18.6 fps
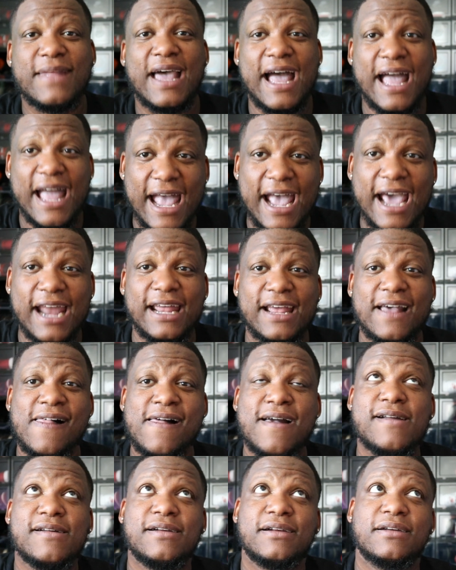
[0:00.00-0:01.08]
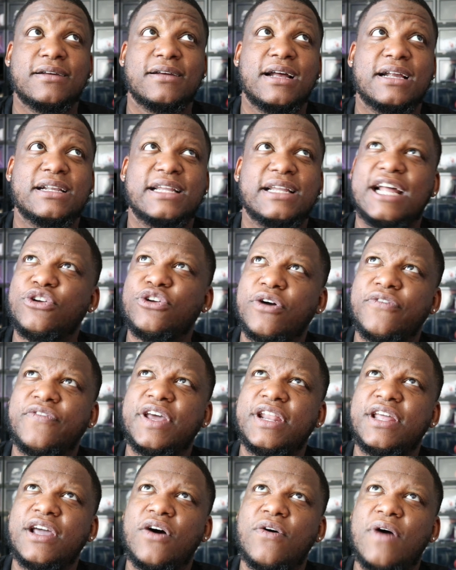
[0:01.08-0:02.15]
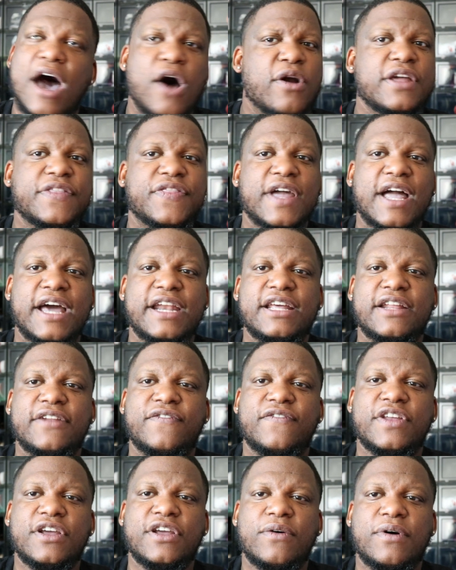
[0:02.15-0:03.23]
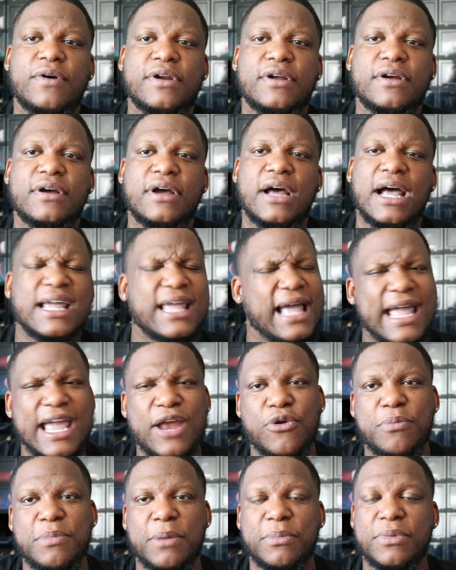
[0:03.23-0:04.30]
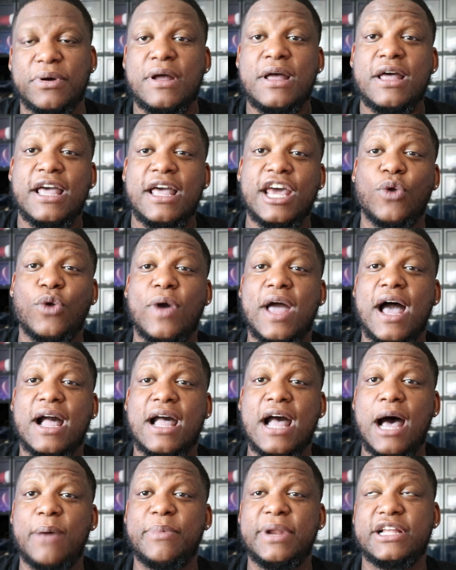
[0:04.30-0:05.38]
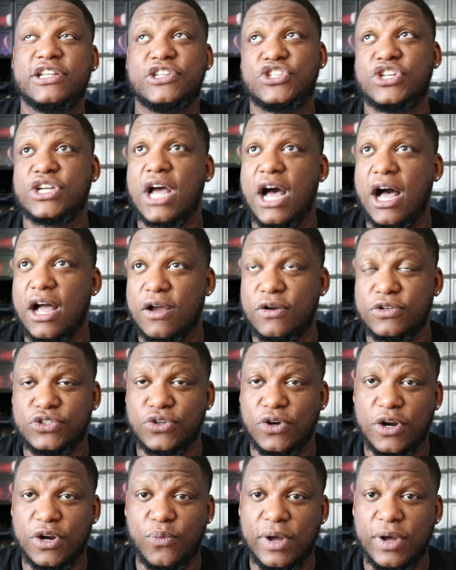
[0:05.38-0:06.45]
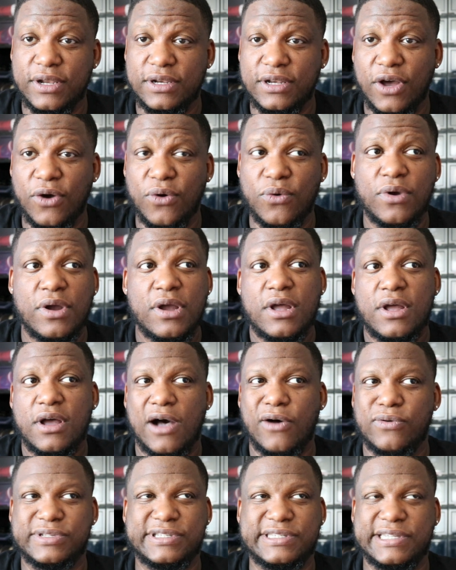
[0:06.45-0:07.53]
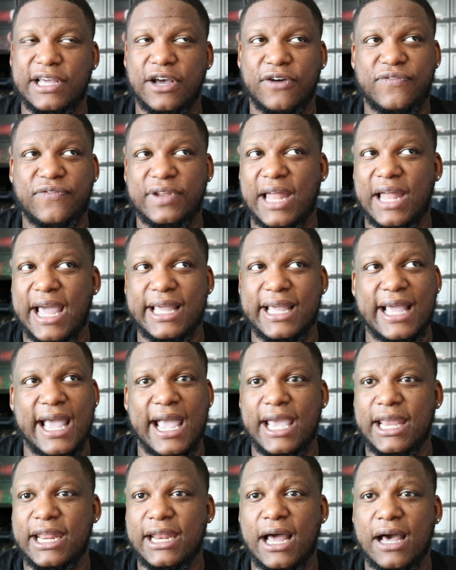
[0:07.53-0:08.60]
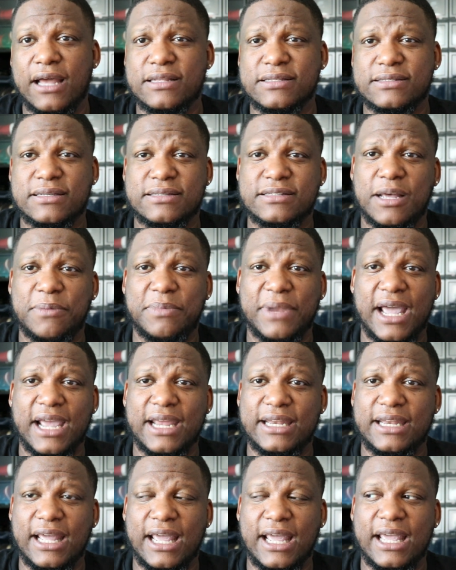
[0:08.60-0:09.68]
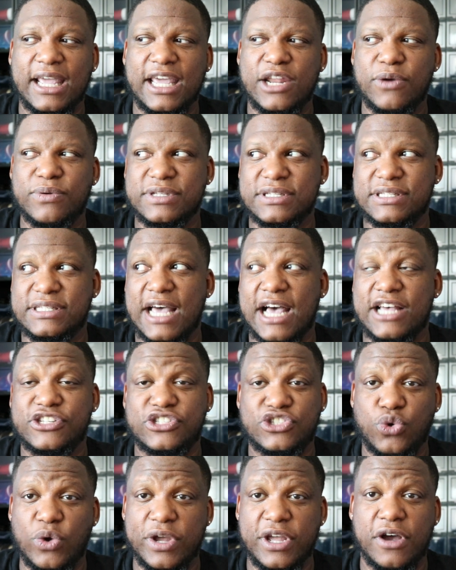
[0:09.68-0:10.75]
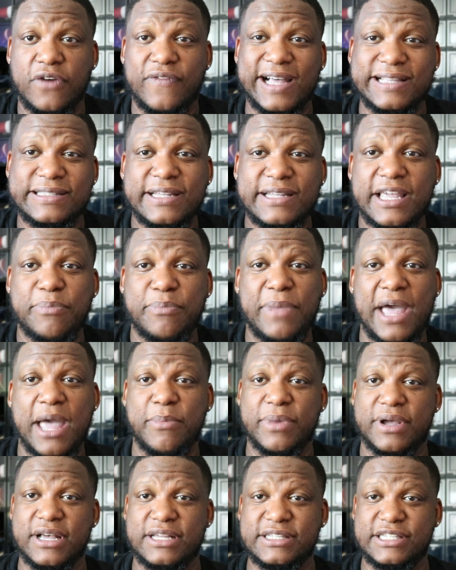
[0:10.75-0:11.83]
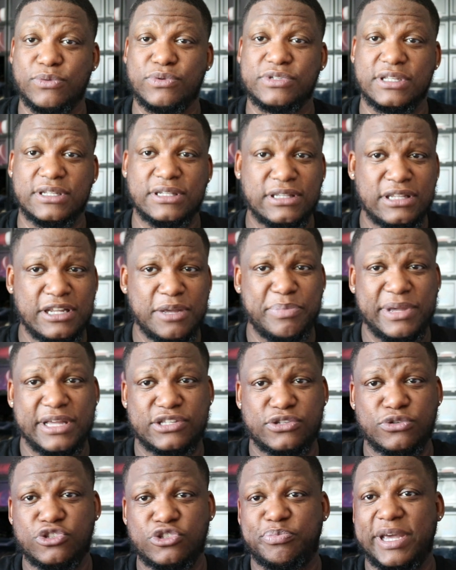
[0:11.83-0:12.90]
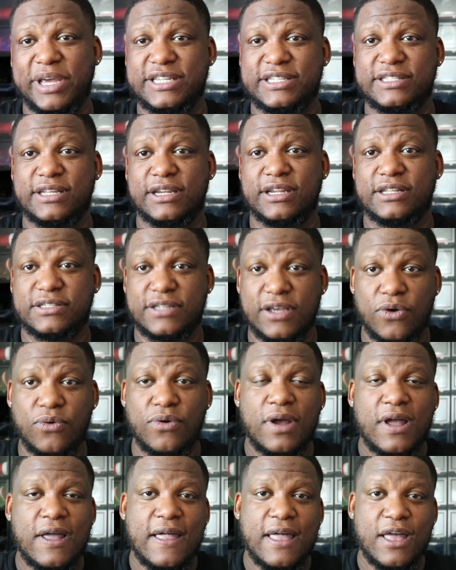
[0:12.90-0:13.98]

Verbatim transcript: I had it. Did I do a video? I don't even think I did a video on it. I, can't remember. Anyway, I copped that Chicago Jordan 1 low on sale for like $80 or something like that. And it was a size 12. I took it back because it was a little bit too spacious in the toe.